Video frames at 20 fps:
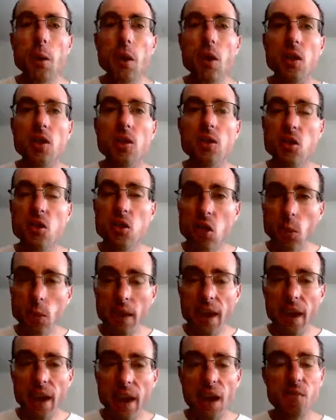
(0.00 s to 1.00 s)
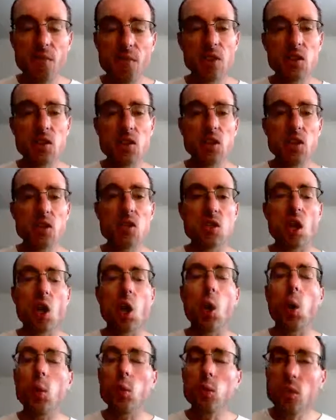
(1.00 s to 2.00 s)
to 2.5 inches
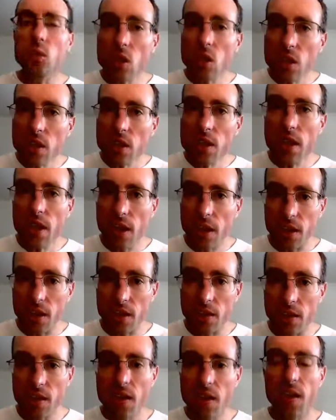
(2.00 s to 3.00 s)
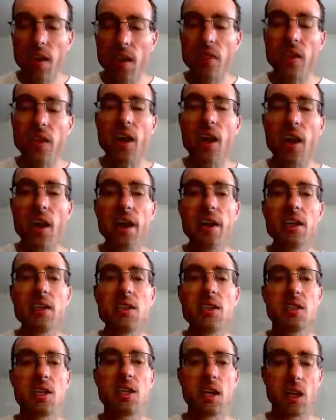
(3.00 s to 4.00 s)
only in the
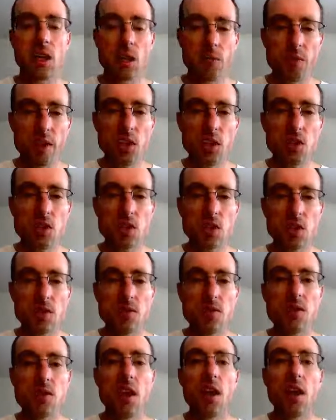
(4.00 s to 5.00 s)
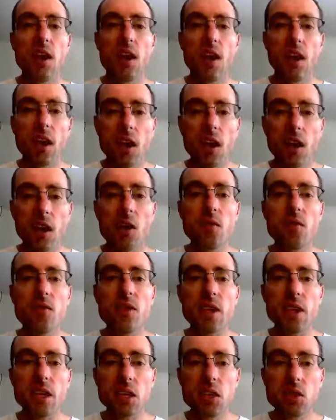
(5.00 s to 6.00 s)
highest elevations of
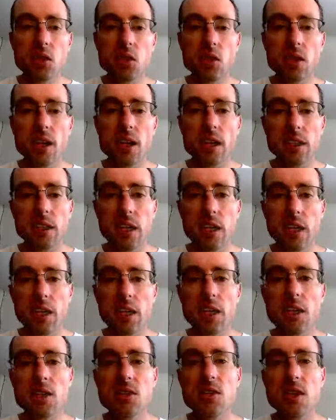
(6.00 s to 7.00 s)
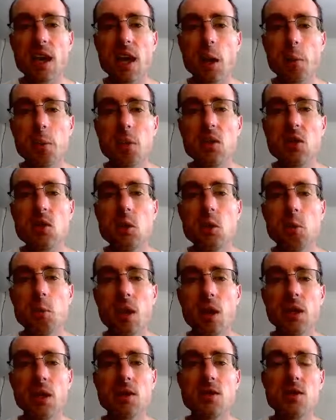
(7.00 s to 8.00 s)
the eastern Alleghenies up into
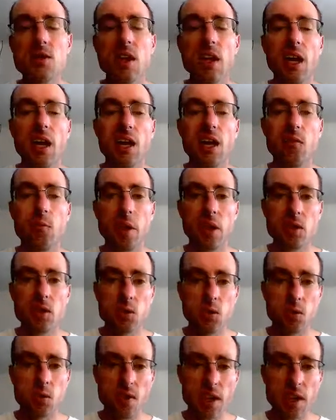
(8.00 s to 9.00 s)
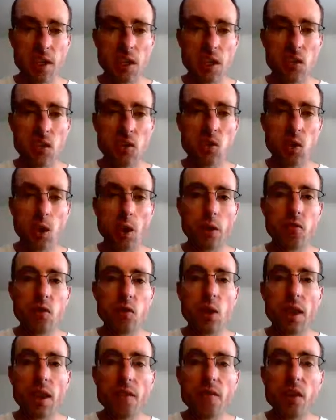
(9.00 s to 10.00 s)
parts of Pennsylvania. So if you
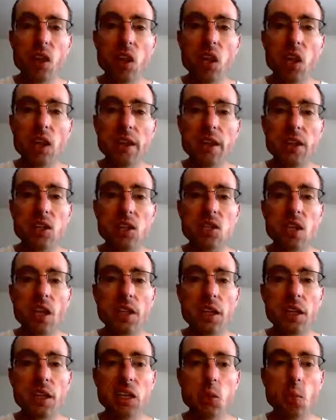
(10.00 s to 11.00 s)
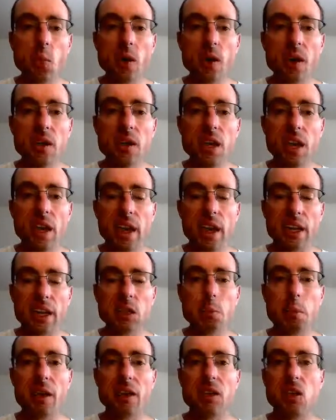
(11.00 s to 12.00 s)
live along Interstate 81,
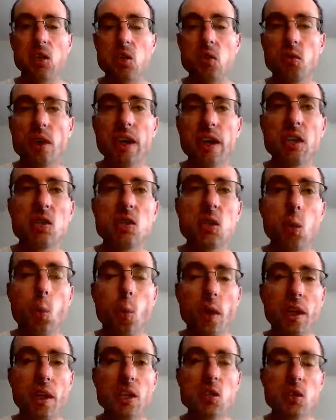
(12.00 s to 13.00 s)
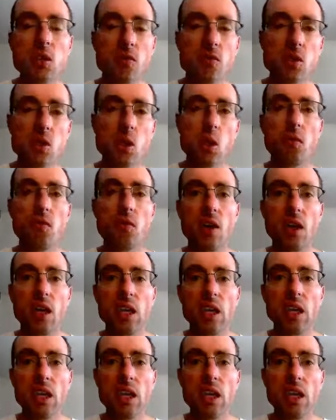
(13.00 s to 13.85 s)
expect a trace to 1 inch of snowfall